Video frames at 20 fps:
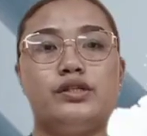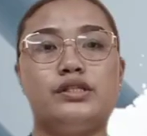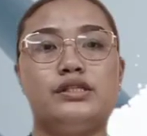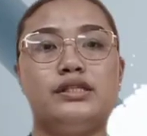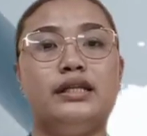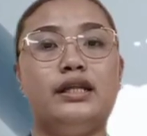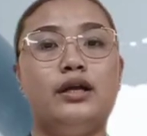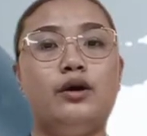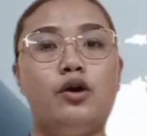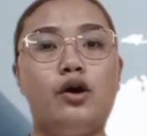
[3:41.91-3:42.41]
was
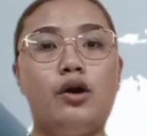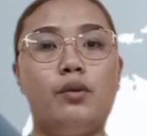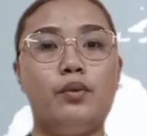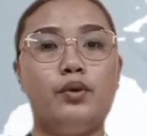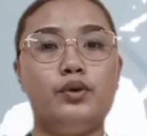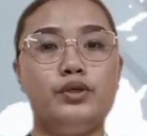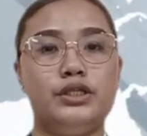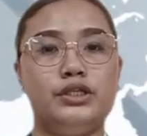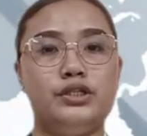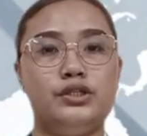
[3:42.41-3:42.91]
not a
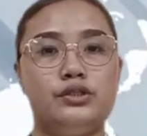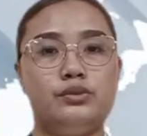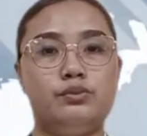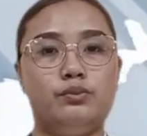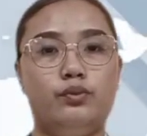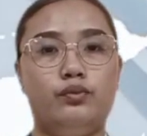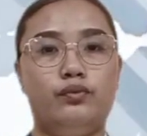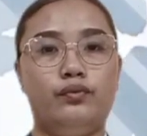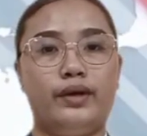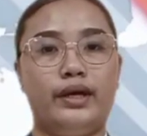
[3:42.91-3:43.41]
homogeneous
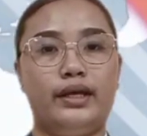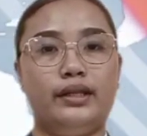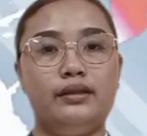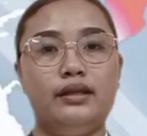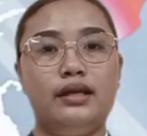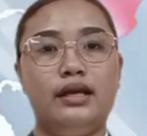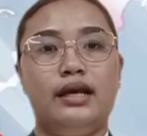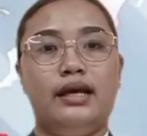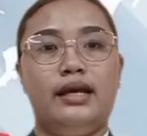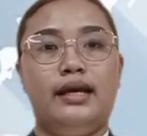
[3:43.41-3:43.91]
movement.